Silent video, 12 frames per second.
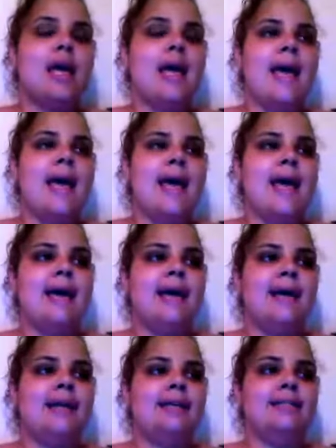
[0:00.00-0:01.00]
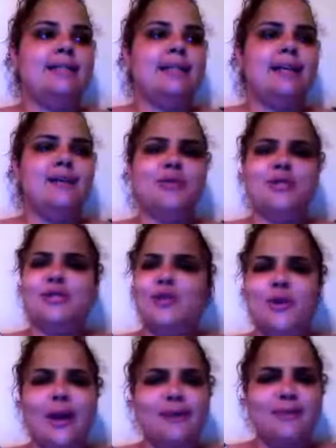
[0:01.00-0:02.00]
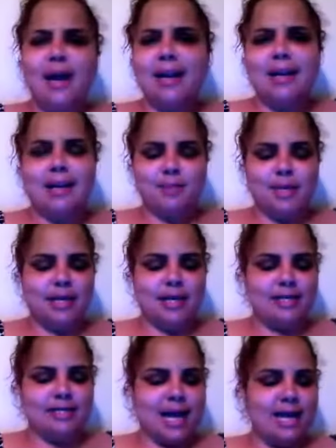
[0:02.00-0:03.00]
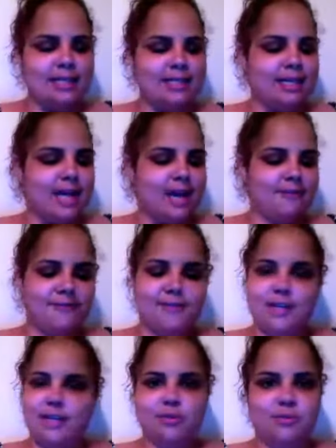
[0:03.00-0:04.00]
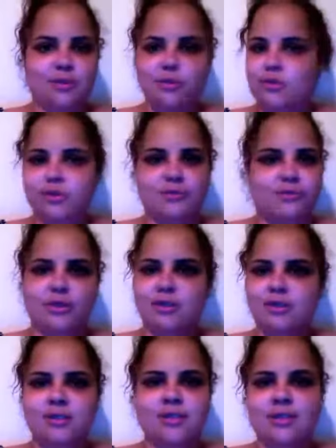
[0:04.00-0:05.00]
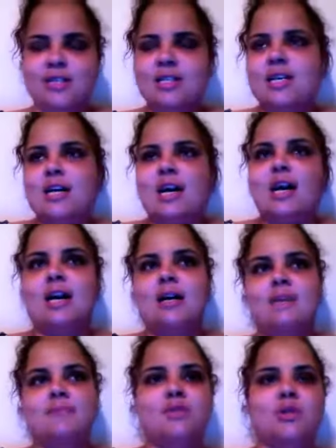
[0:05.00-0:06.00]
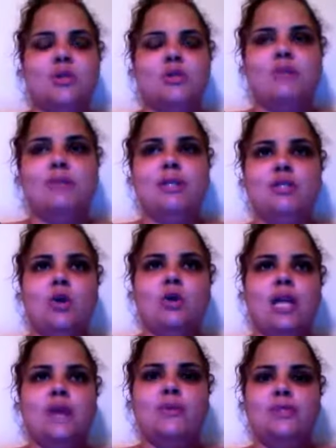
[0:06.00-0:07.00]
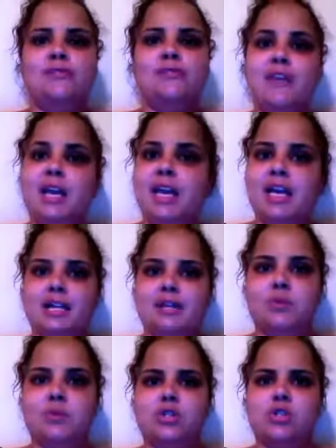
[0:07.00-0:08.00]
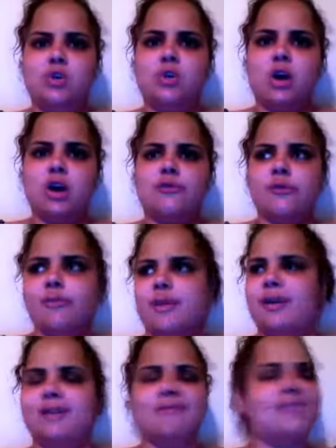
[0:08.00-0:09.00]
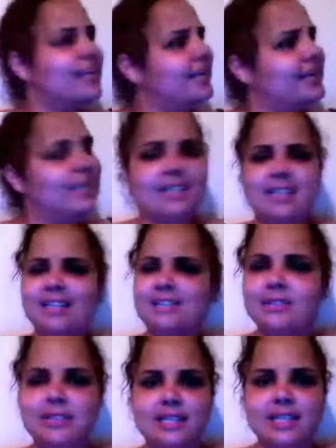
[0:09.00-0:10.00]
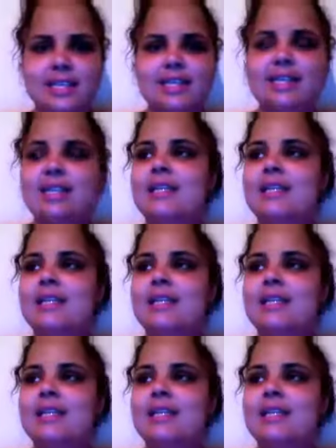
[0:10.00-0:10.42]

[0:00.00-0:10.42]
And it was so ironic because I did not feel beautiful. So to be told I was vain was so hard for me. And I was like, I don't see it.